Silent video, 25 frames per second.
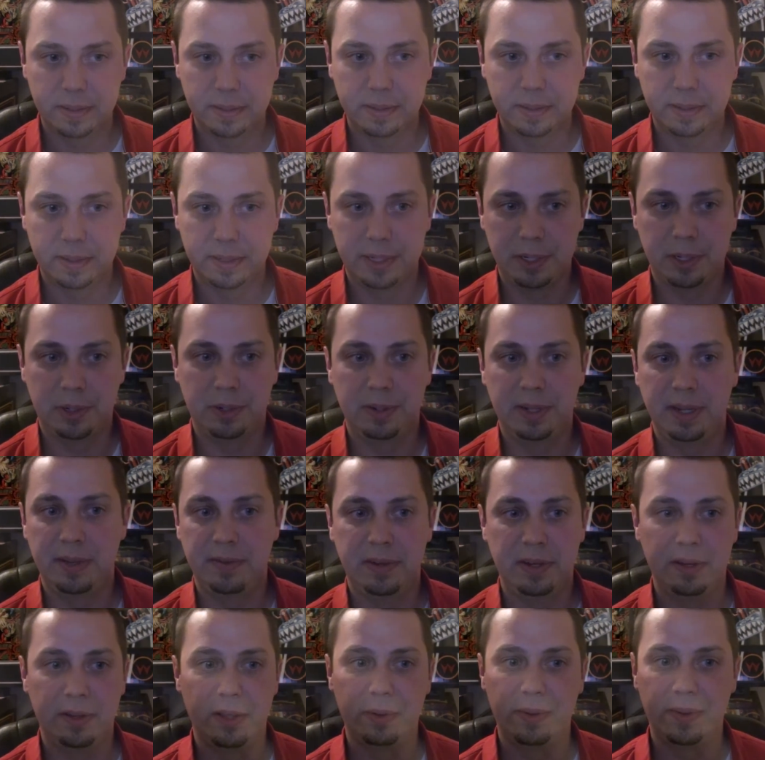So
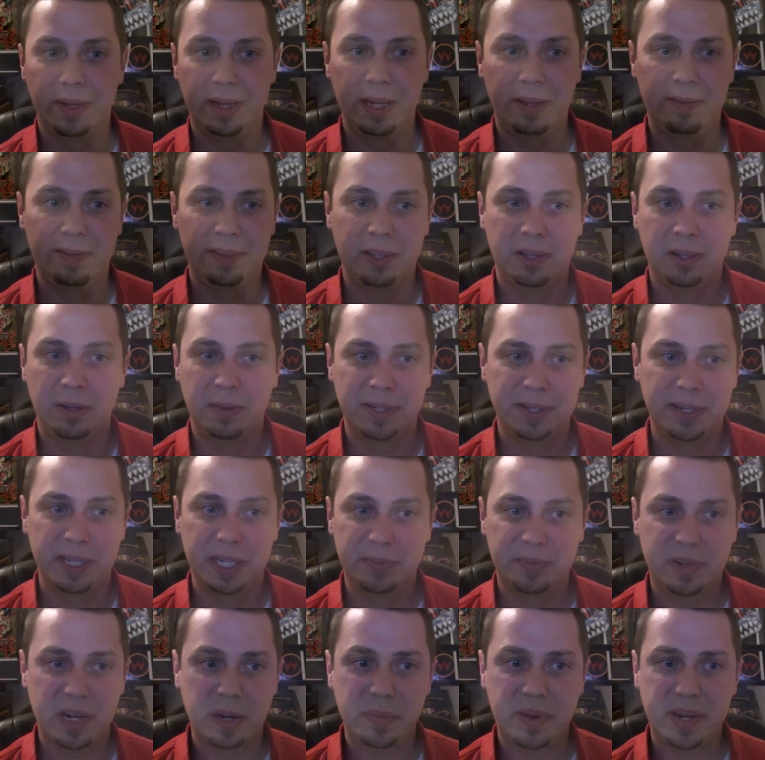even though it was in a
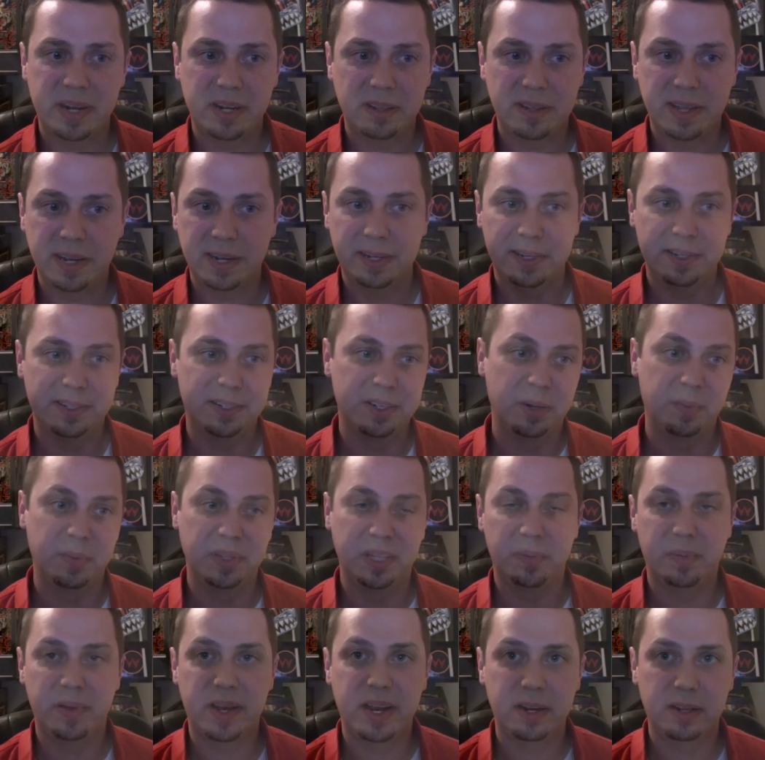spray bottle, I could just open
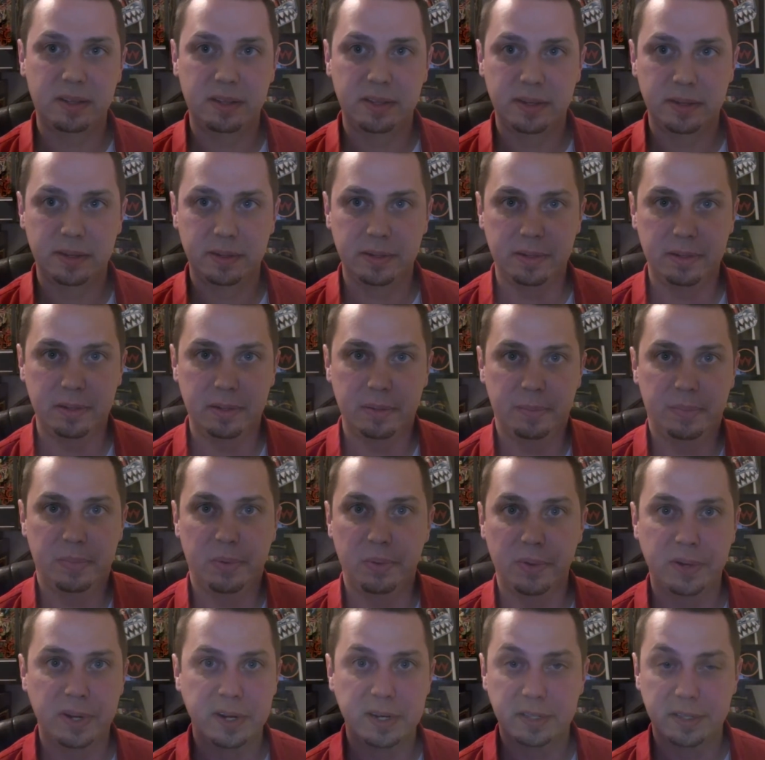the bottle and
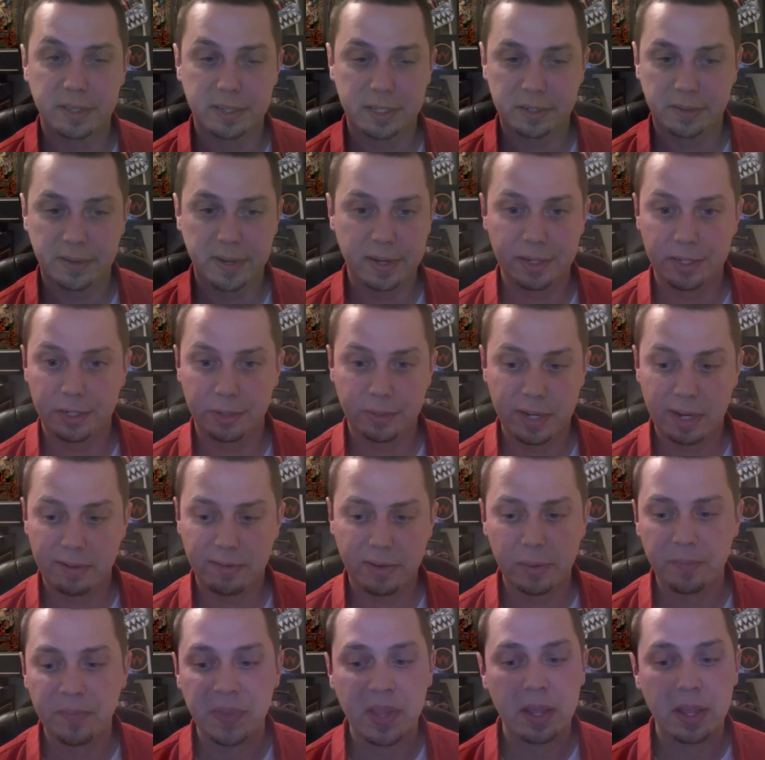pour it into the syringe or whatever.